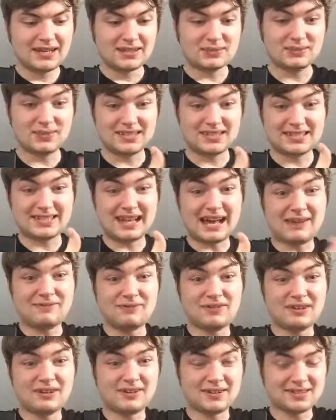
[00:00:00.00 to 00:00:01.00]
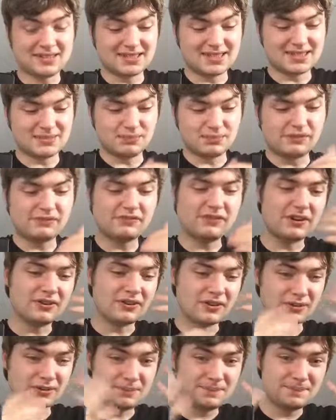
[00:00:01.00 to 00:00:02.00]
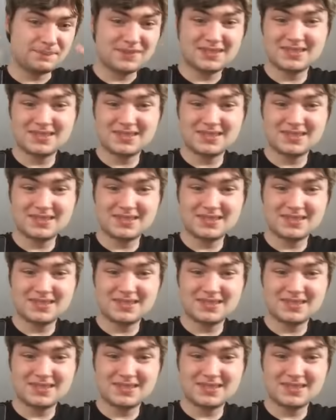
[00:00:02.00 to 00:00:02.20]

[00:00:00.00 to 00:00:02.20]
To which Sam realizes this, but Frodo,